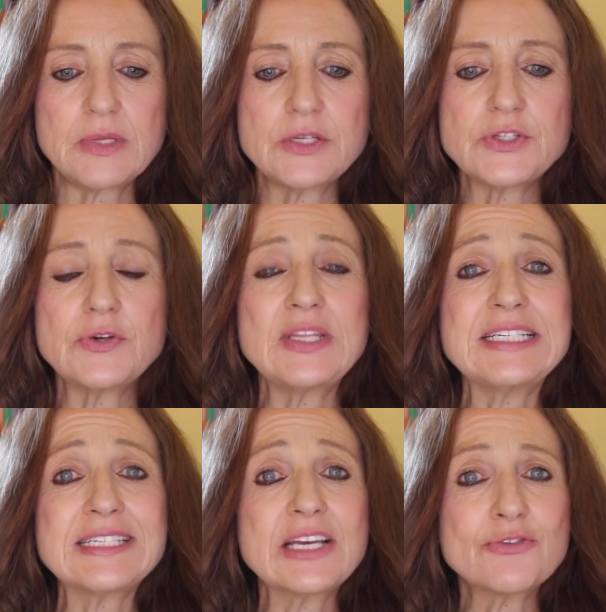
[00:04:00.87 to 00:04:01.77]
So
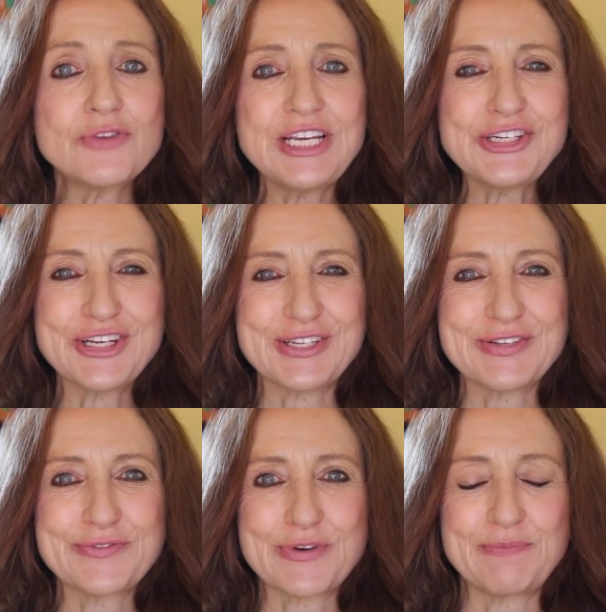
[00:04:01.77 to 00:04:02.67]
this
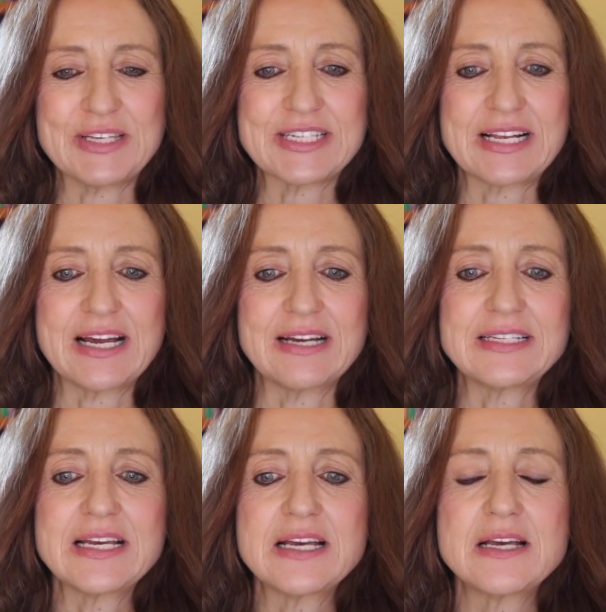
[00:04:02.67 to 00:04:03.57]
secretion from this
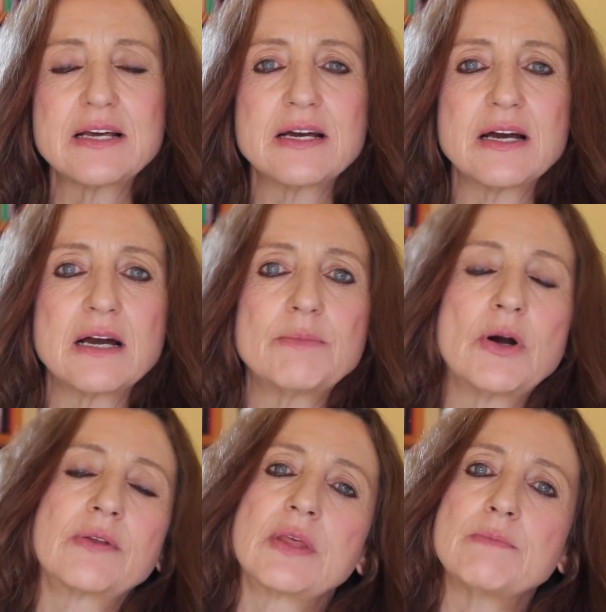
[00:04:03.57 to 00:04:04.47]
gland are
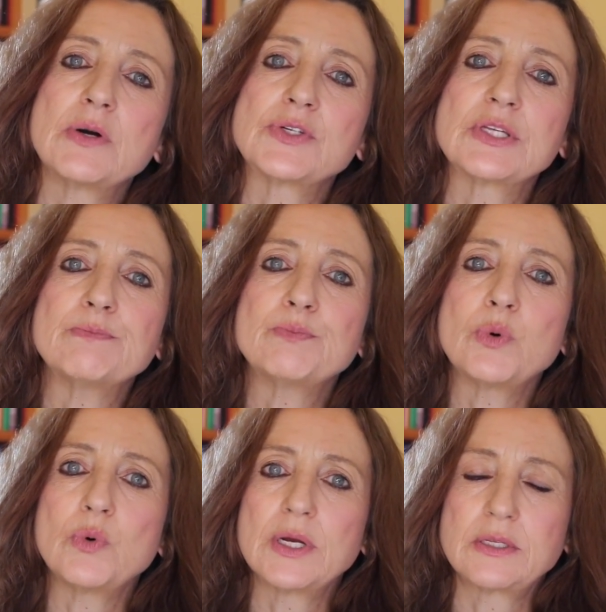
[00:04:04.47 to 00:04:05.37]
among the most
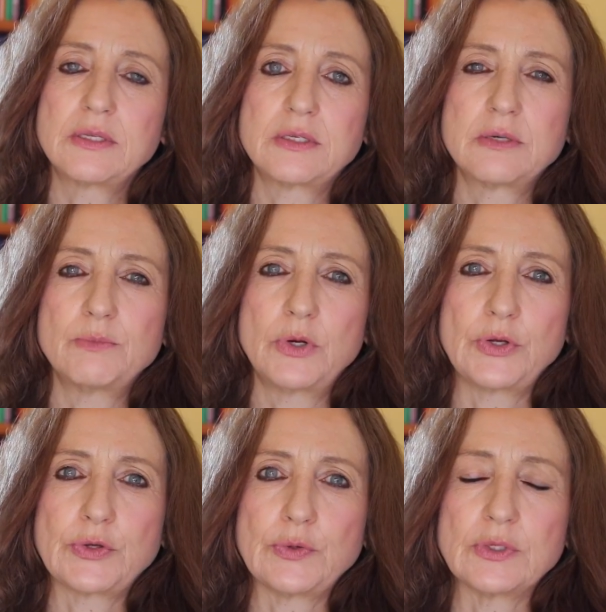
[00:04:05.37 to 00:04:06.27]
important
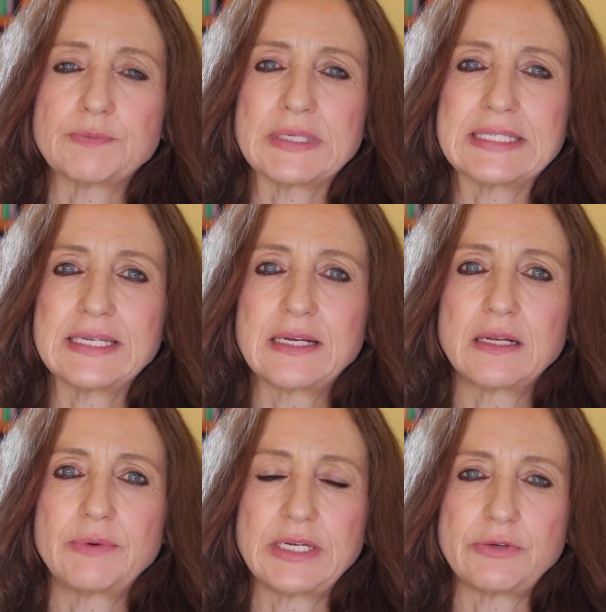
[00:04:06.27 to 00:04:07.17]
molecules,
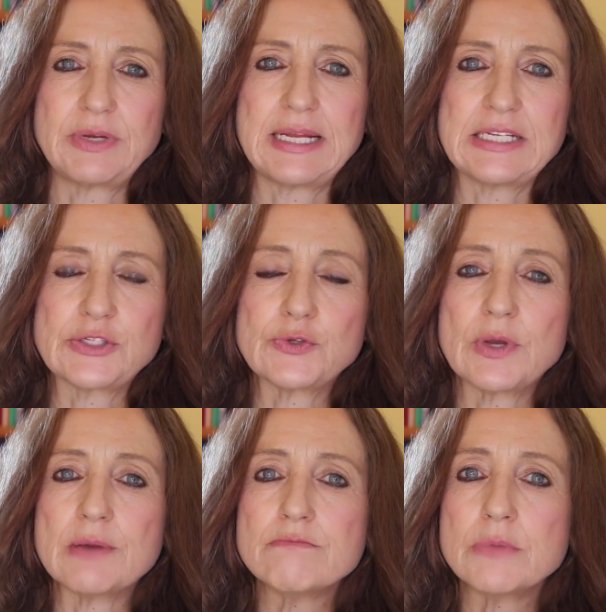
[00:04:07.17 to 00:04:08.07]
particularly when it relates
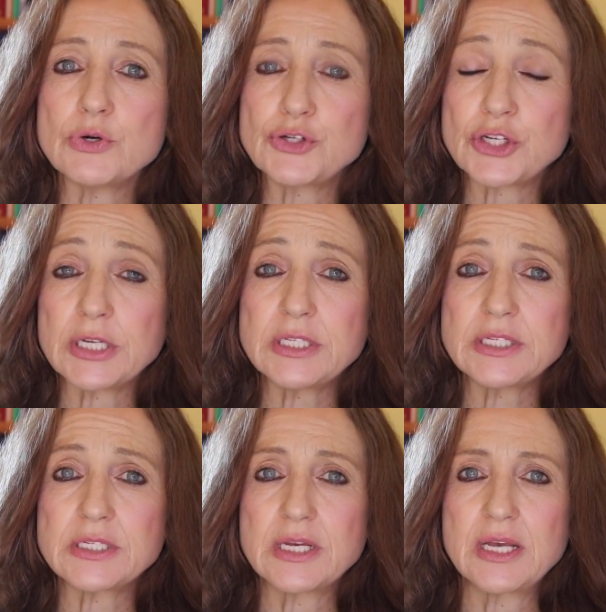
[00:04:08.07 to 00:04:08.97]
to
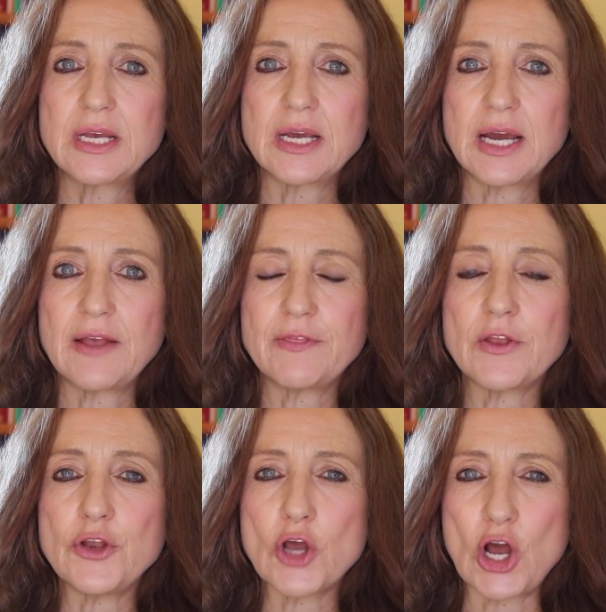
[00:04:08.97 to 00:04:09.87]
emotions and the
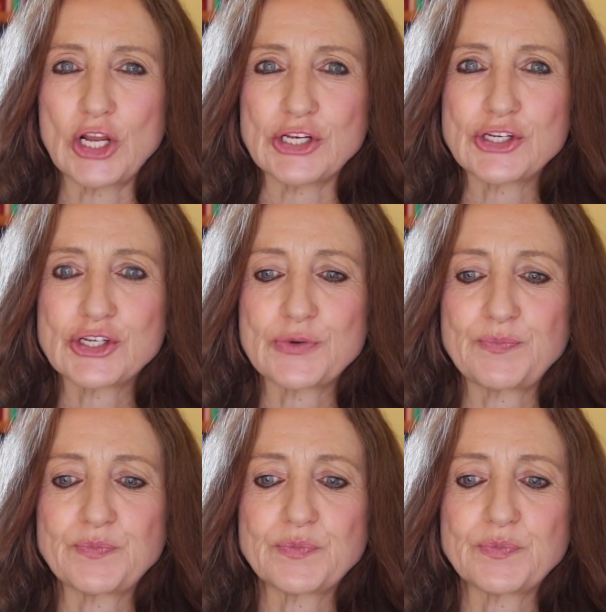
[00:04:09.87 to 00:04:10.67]
knowledge.